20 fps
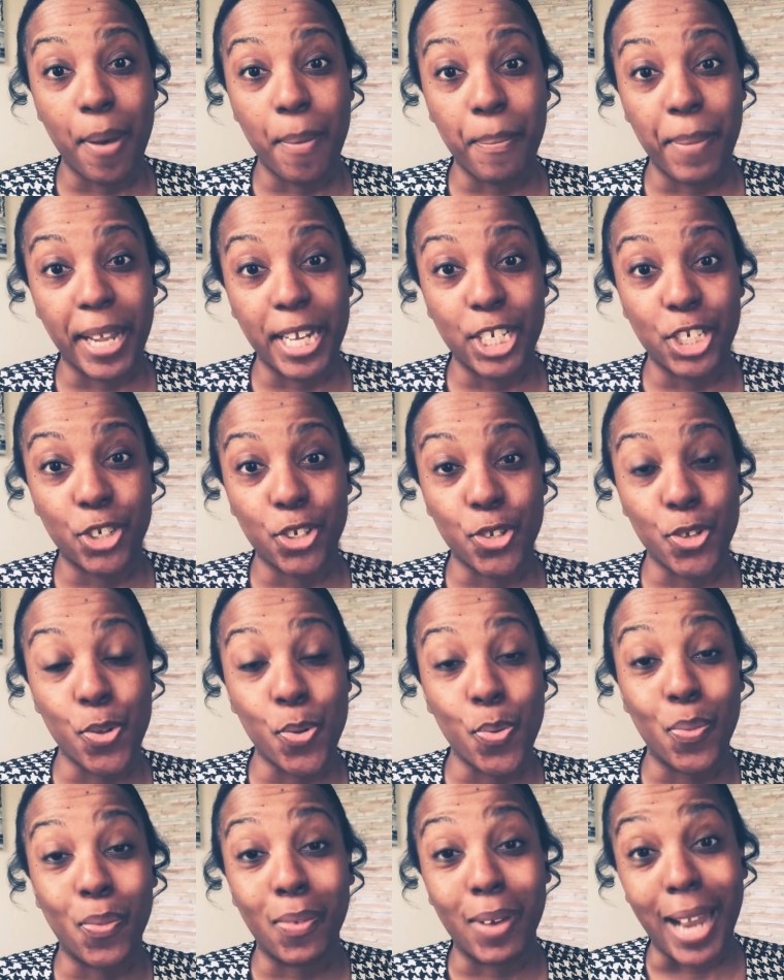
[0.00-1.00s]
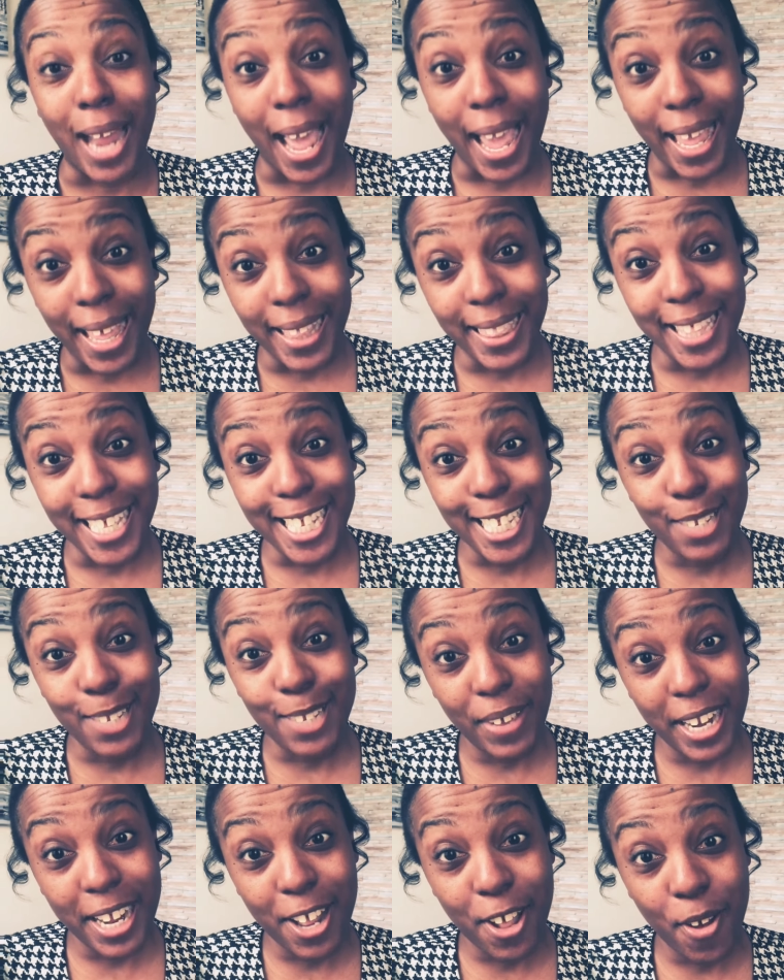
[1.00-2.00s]
Make sure you like this
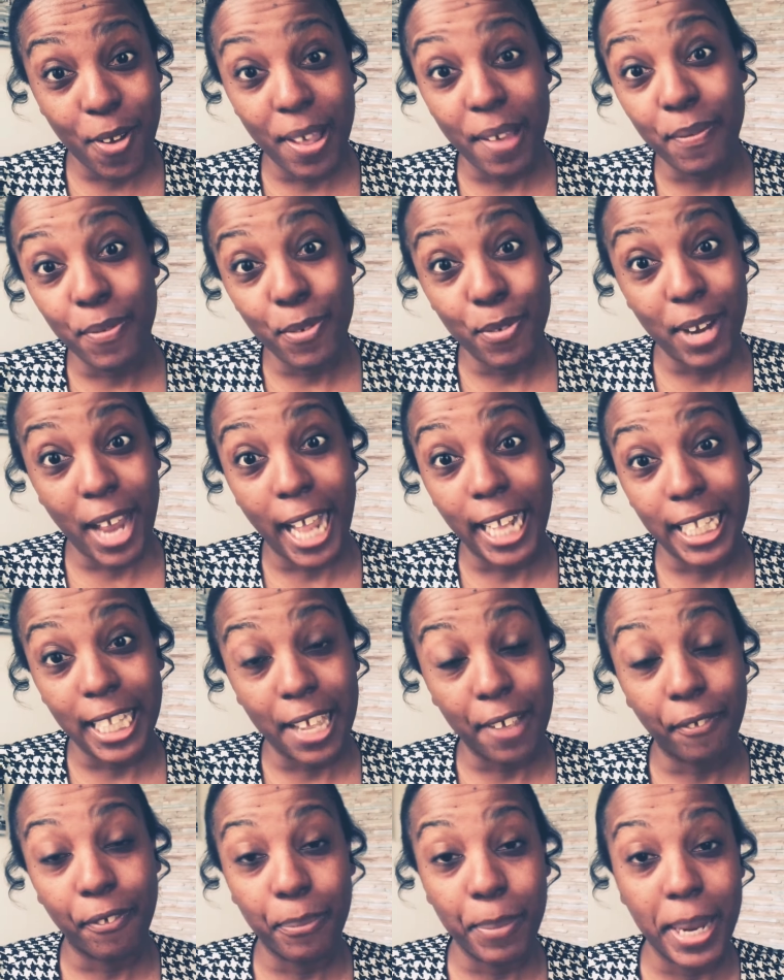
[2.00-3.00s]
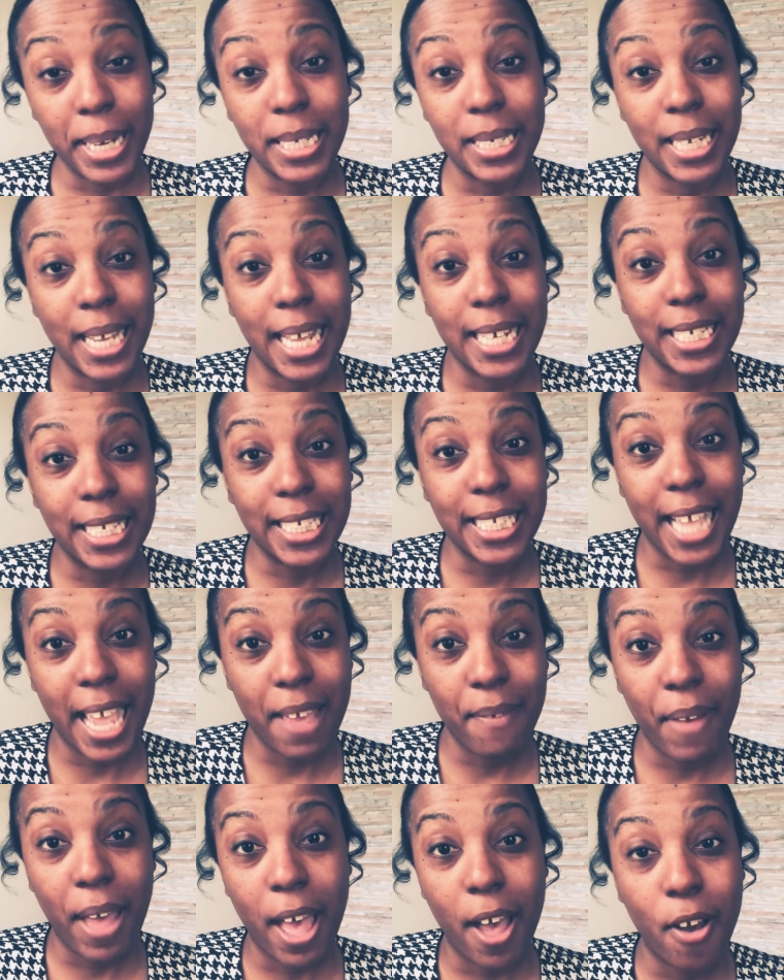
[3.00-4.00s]
video. If you like the information I just
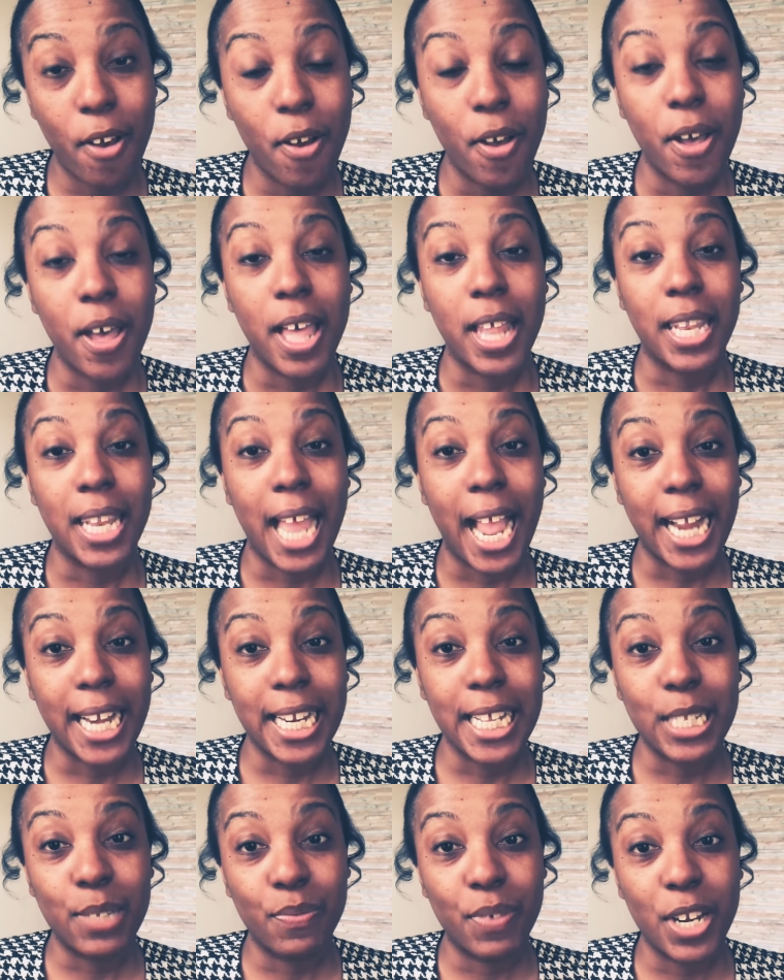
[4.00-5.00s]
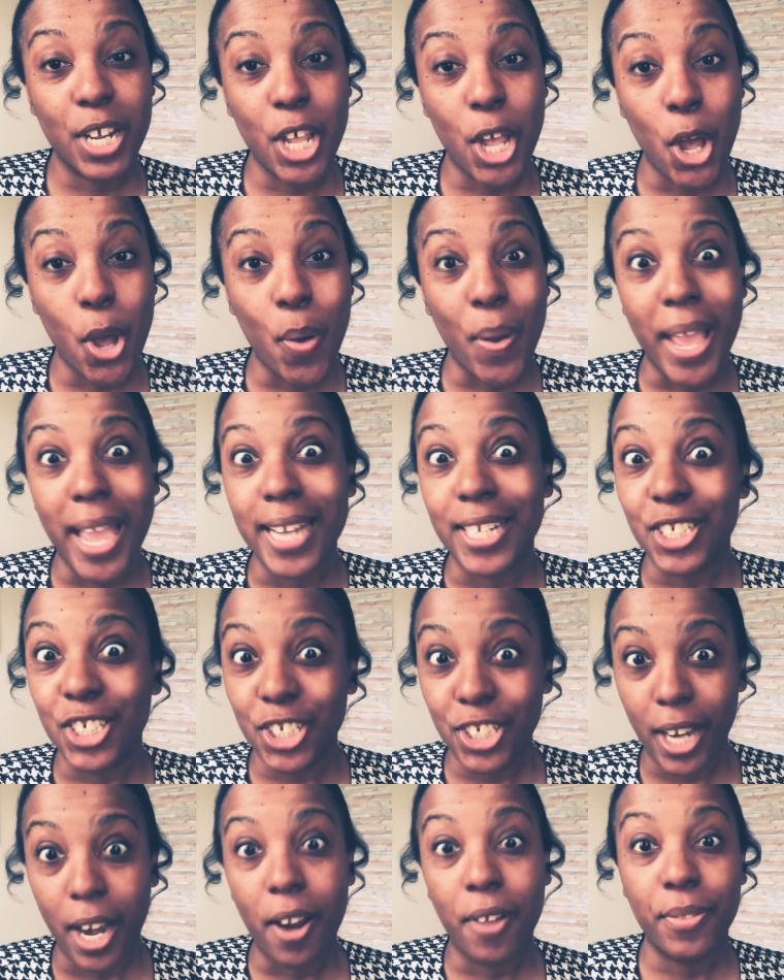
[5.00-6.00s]
gave out, like this video and
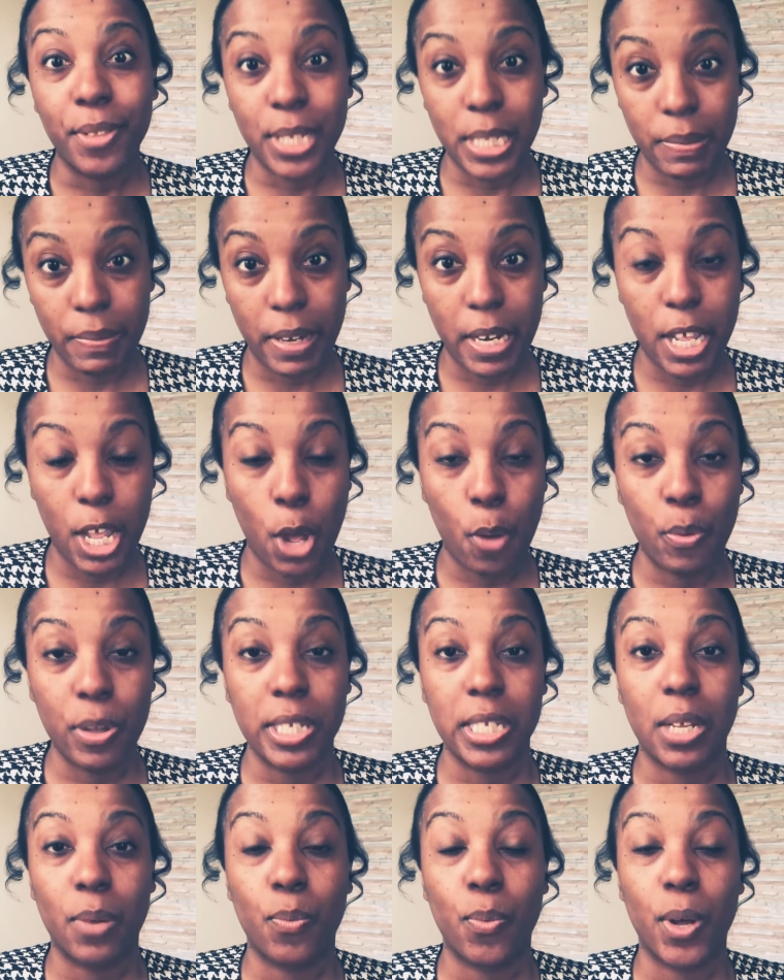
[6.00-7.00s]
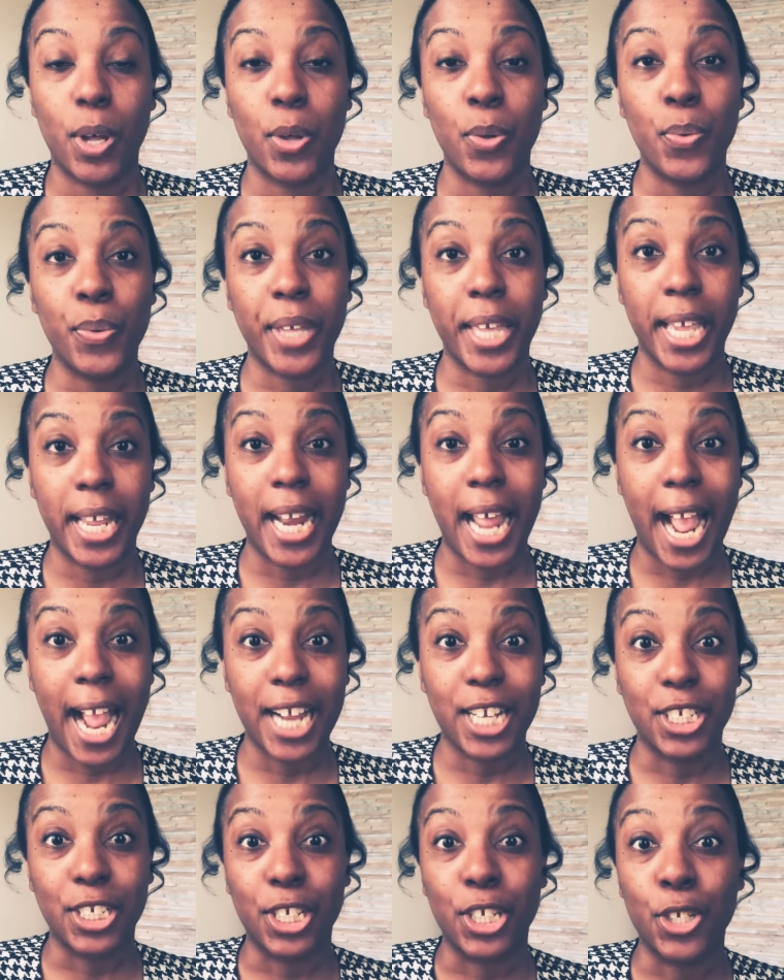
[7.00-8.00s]
share this video with someone who can
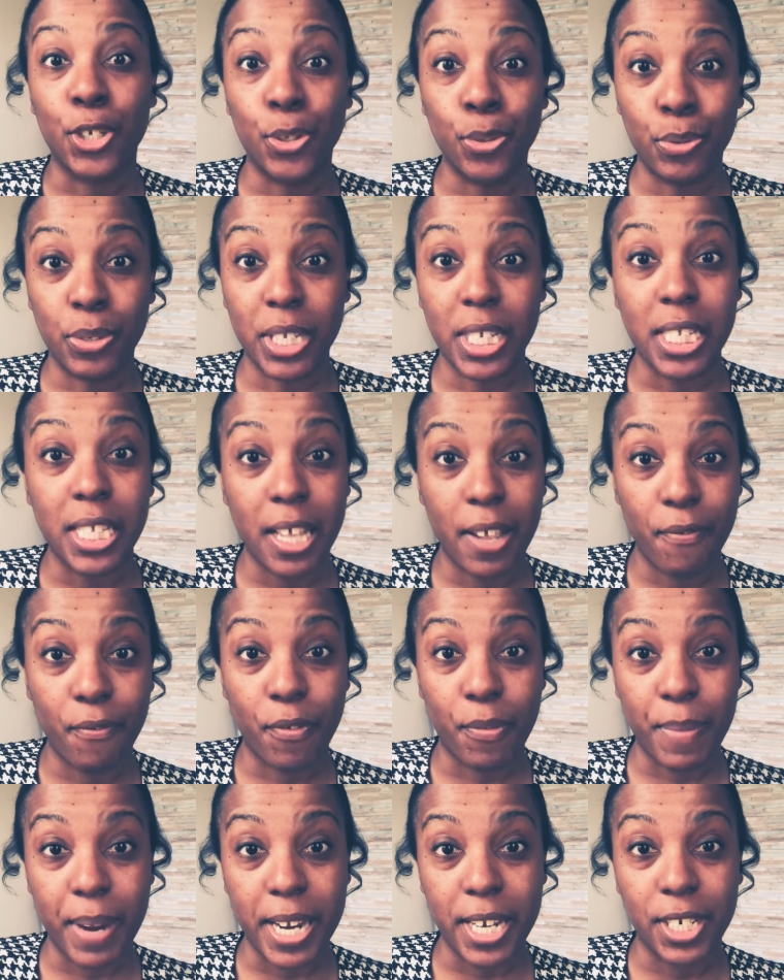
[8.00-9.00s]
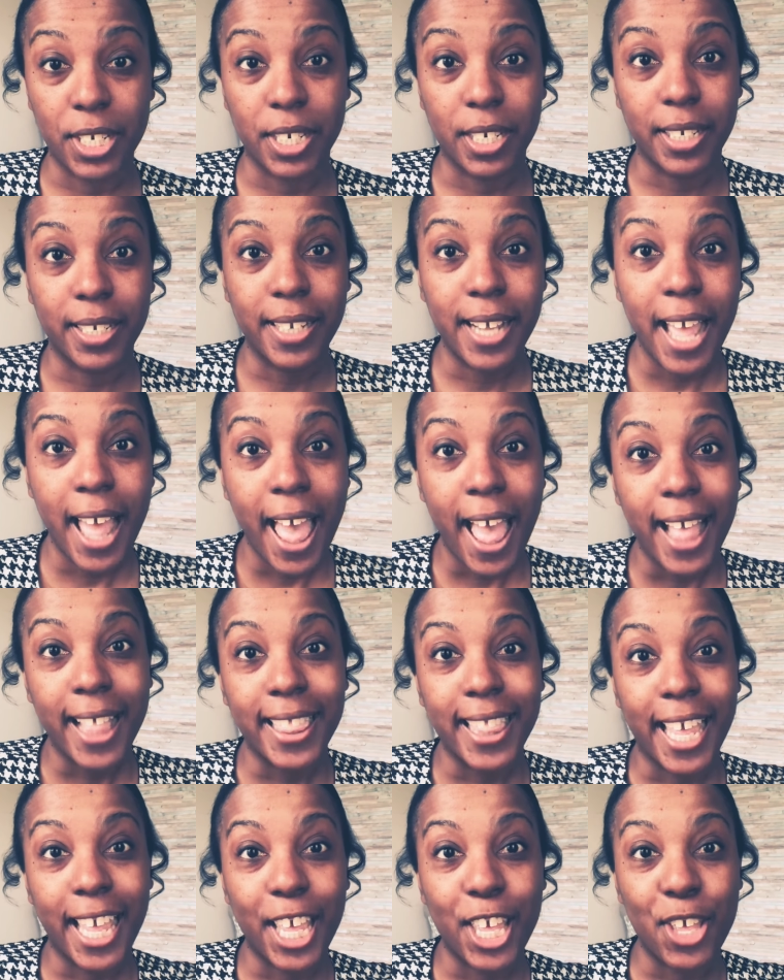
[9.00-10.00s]
actually use this information.
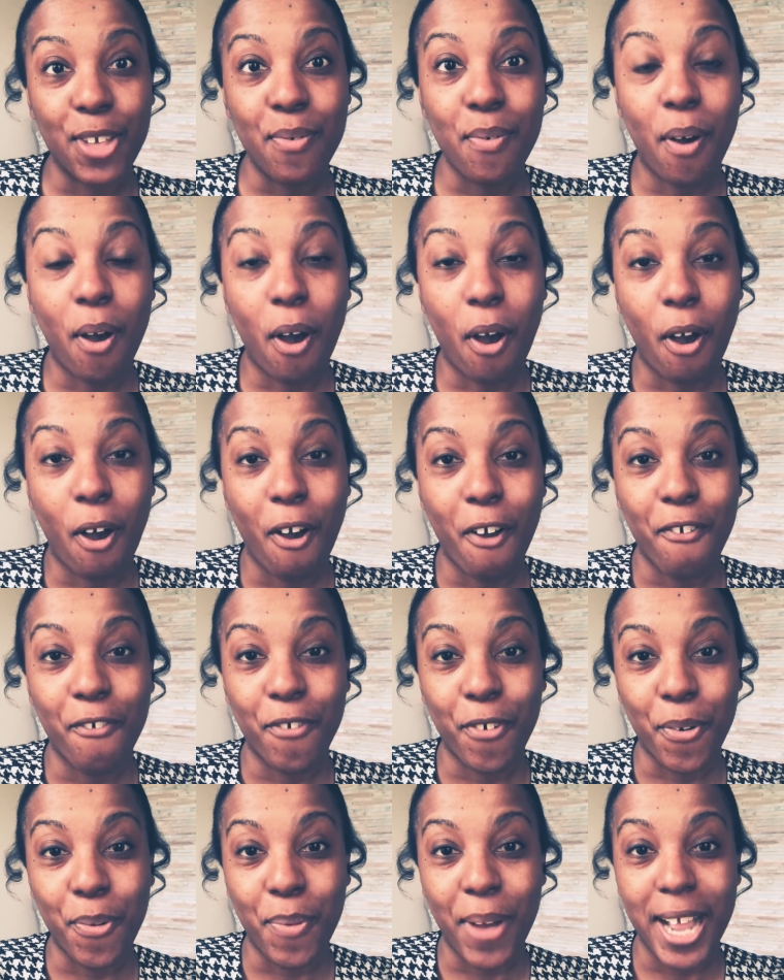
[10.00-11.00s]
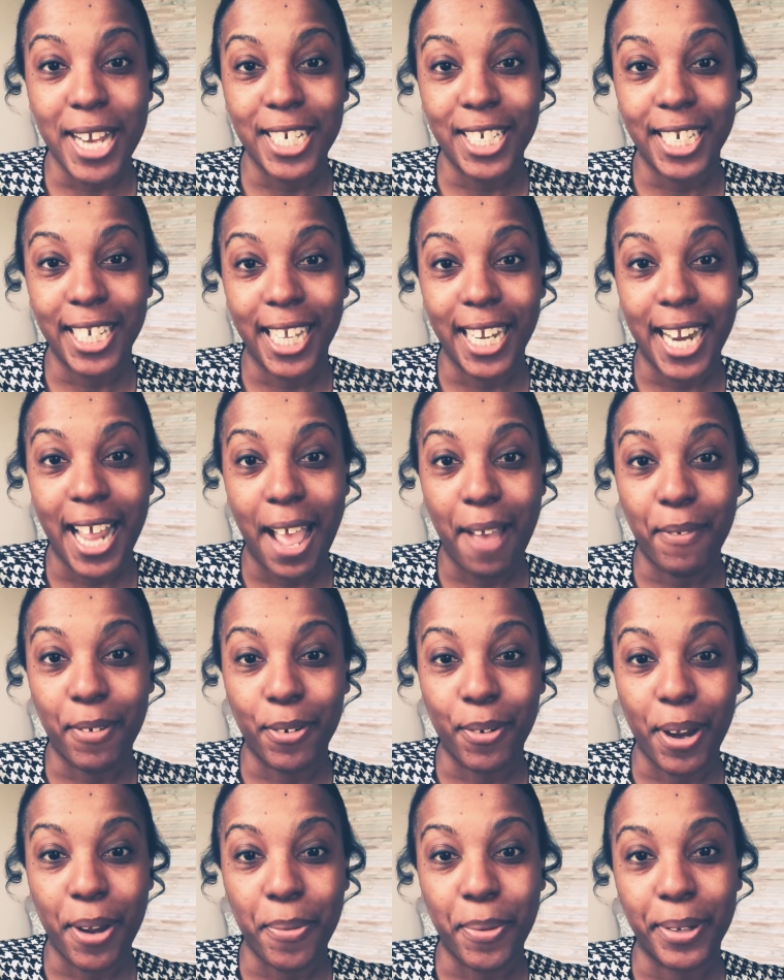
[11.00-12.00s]
Thank you all for watching and have a
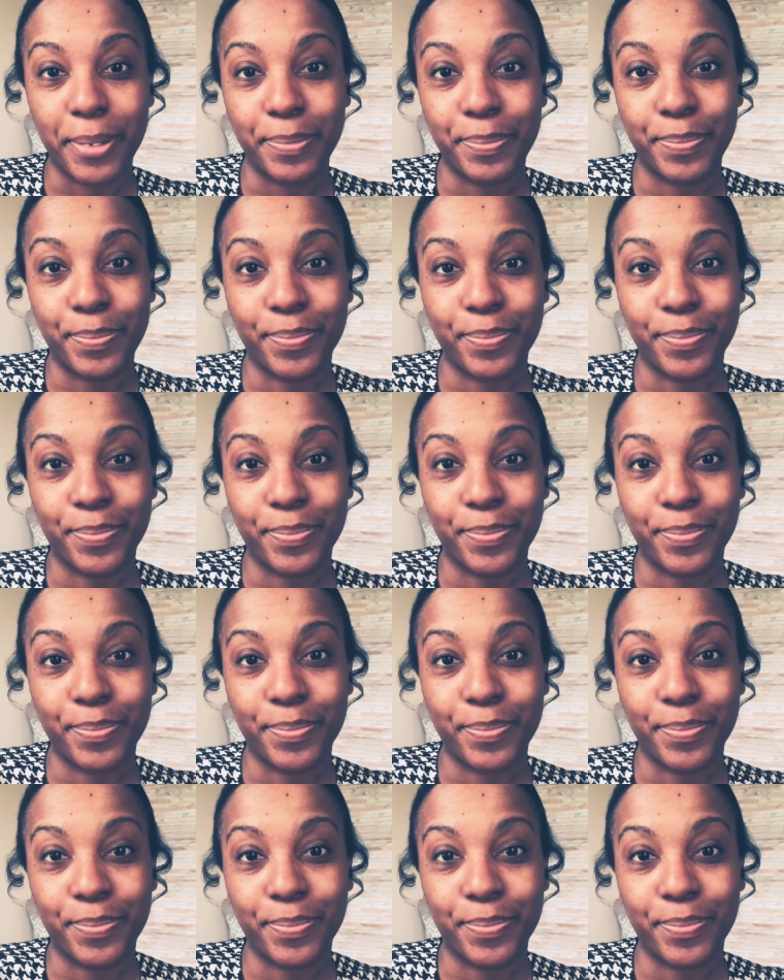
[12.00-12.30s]
great one.